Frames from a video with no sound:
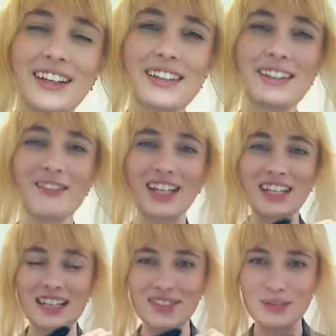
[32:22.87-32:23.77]
So I'm gonna
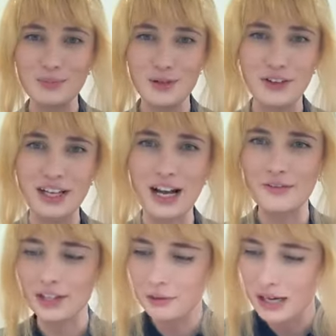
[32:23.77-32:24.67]
keep us moving. I
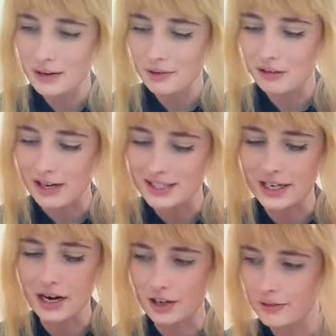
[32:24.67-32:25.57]
feel like we had a request
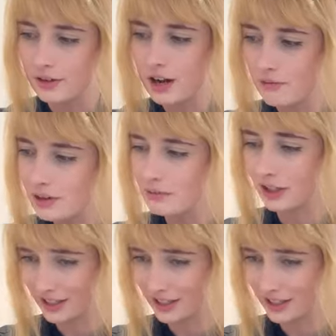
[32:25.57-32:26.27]
and I already forgot what it